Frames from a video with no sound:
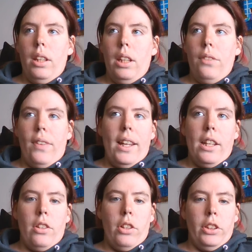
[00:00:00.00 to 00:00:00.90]
if I
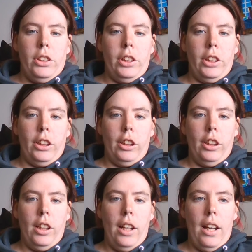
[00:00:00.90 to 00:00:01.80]
can nurse her
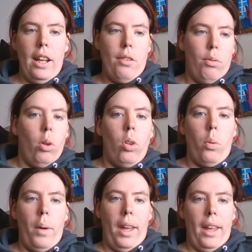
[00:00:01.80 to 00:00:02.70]
and roll
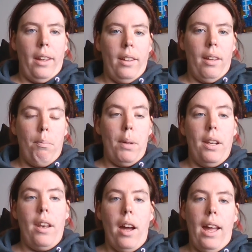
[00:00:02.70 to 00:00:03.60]
away, but
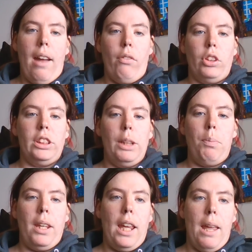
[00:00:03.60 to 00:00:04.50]
not have her
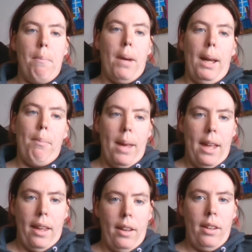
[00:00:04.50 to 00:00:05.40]
sleeping in my
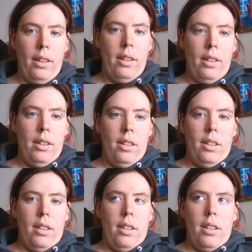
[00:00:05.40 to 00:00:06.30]
bed,
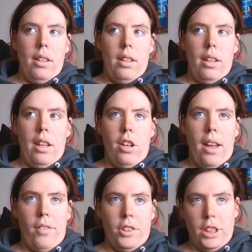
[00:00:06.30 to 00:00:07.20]
and
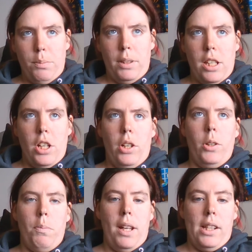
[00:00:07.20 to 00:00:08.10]
have her sleeping in her
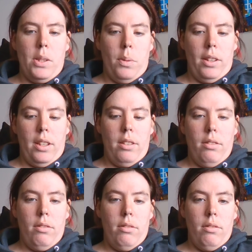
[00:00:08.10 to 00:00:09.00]
own bed, it's worth it.
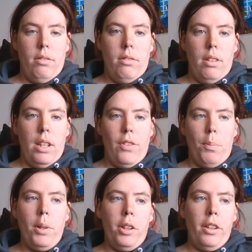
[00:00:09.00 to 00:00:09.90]
If you
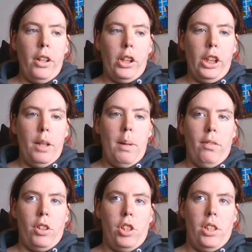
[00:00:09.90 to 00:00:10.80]
put her in a crib
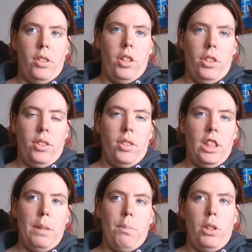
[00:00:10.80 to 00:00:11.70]
after she's nursed to
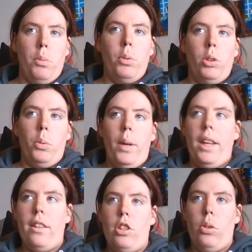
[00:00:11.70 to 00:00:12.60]
sleep and you pull away
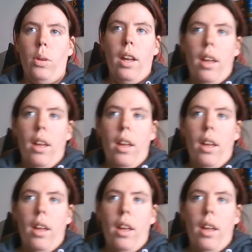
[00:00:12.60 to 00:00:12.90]
and then